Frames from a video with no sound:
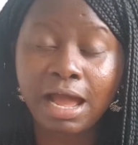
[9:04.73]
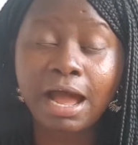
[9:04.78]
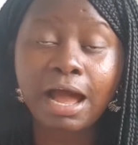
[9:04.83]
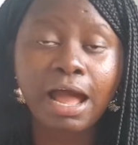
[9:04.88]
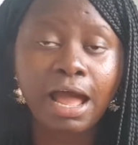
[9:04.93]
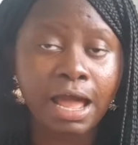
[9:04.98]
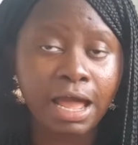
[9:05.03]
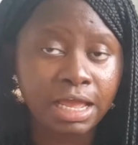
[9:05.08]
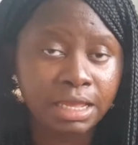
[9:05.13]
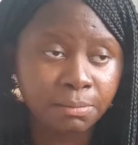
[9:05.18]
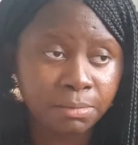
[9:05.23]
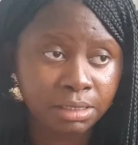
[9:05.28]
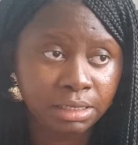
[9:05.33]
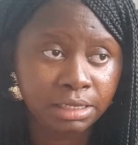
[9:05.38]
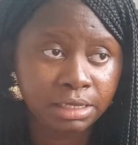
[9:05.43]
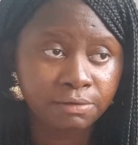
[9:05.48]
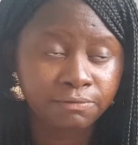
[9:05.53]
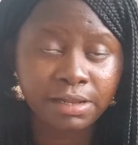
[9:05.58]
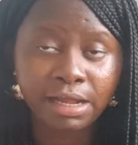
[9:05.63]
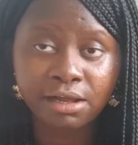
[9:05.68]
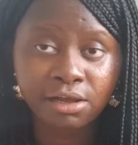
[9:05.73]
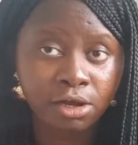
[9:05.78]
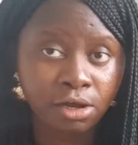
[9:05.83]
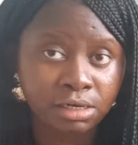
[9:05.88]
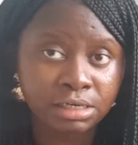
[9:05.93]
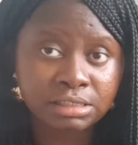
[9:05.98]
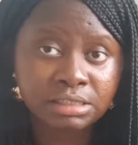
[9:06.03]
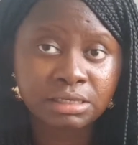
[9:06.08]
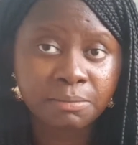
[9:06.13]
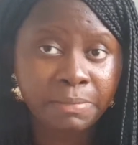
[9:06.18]
I believe that God
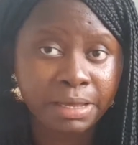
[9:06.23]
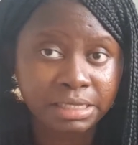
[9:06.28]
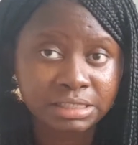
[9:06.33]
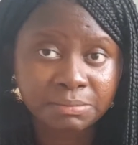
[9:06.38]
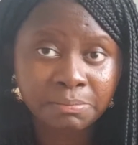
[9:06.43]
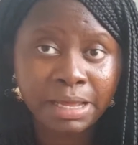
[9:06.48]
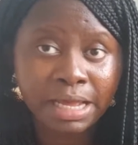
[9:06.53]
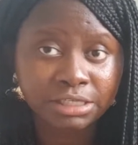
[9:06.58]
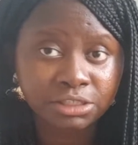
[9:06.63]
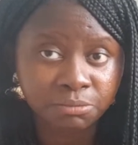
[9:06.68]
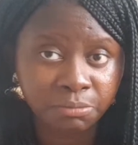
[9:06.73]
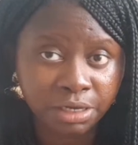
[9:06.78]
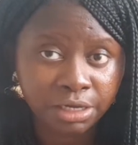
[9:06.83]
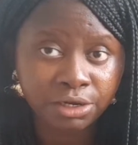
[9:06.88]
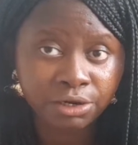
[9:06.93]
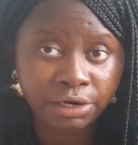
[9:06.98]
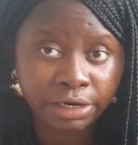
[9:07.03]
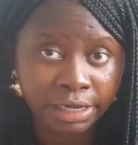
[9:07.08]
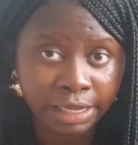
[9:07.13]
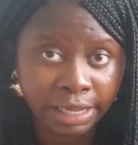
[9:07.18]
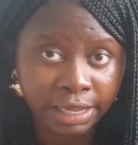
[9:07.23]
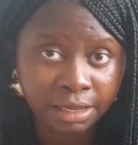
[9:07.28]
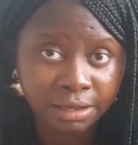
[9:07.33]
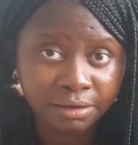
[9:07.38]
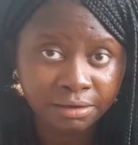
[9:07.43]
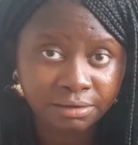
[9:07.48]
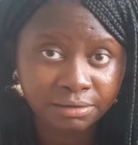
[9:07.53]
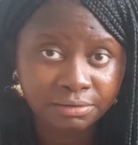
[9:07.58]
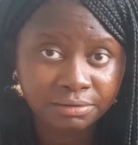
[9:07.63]
is the best matchmaker, yeah?